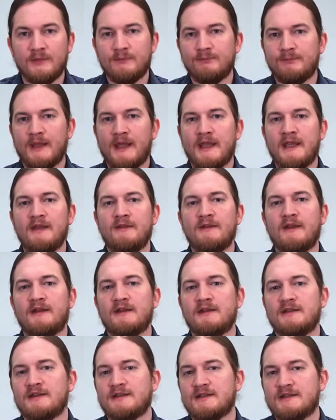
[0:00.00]
pain that
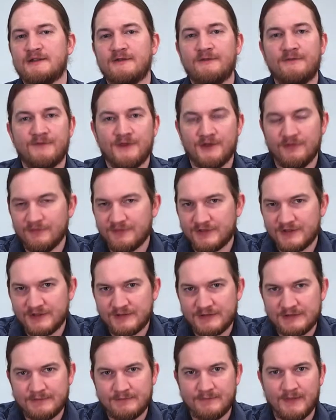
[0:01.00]
is
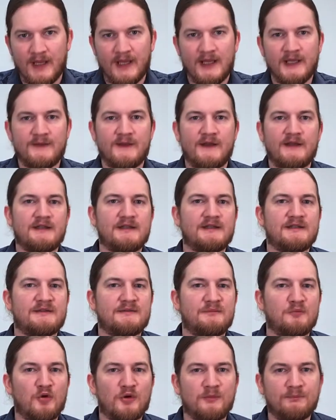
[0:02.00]
diffuse, pain that is
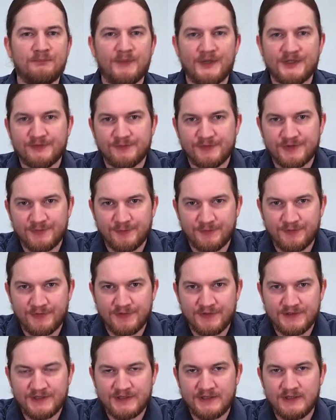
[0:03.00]
more muscle
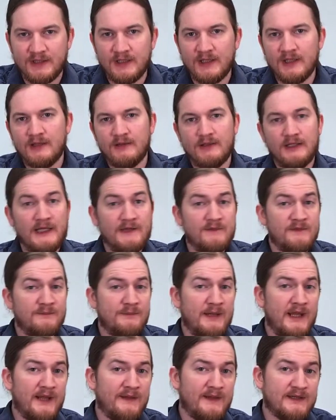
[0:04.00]
soreness, even
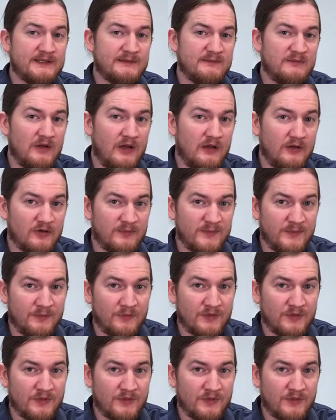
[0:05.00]
pain that's a little bit more